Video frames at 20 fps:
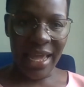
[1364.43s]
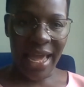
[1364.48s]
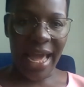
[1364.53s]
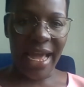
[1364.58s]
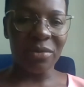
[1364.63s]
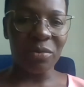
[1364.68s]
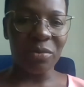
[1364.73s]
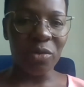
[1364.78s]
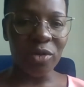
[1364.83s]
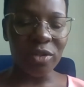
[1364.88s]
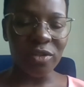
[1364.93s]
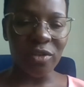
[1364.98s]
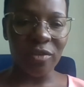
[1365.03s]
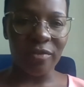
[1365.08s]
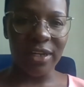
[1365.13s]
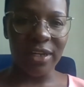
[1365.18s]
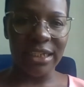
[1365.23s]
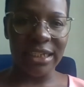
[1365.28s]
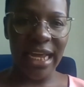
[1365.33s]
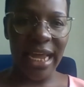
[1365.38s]
And most
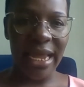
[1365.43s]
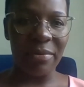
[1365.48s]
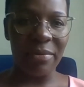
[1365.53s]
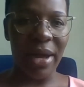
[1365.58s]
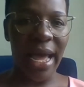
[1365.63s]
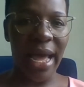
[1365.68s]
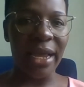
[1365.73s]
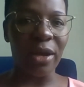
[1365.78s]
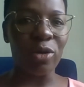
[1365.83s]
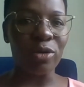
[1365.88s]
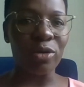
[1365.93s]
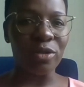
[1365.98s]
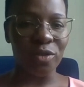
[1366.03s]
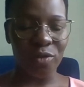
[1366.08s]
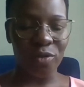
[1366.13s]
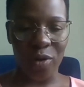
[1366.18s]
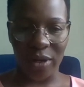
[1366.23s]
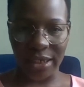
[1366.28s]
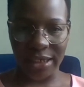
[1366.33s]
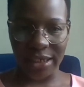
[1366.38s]
of the time I
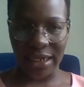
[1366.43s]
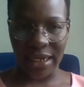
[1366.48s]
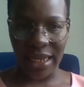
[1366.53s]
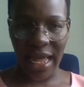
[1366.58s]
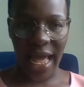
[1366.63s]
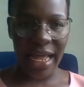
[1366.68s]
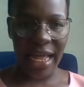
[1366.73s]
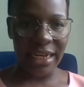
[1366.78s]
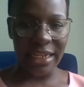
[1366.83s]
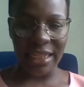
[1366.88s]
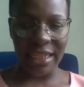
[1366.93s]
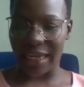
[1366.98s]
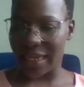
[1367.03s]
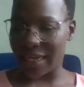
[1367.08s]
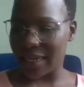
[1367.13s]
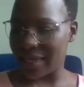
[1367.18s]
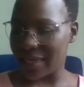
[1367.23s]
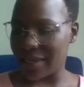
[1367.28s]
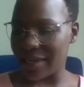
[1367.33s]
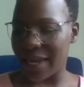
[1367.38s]
consult and
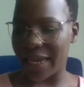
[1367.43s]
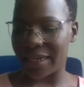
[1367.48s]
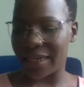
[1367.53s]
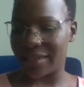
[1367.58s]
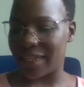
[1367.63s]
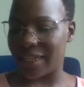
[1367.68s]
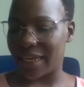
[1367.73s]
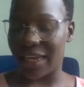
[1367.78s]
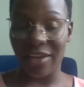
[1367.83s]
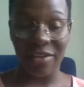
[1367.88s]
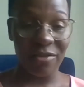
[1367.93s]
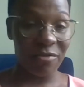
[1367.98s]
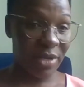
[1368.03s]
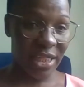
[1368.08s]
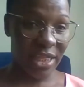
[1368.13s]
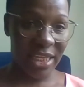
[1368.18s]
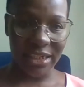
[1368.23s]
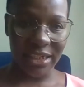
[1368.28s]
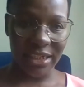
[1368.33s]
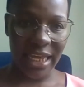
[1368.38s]
they give me
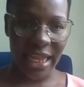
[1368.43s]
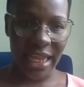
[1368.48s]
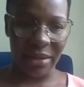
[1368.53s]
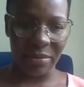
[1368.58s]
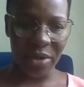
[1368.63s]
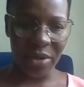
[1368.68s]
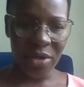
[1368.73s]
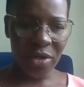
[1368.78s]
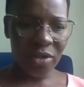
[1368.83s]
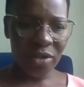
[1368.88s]
this help.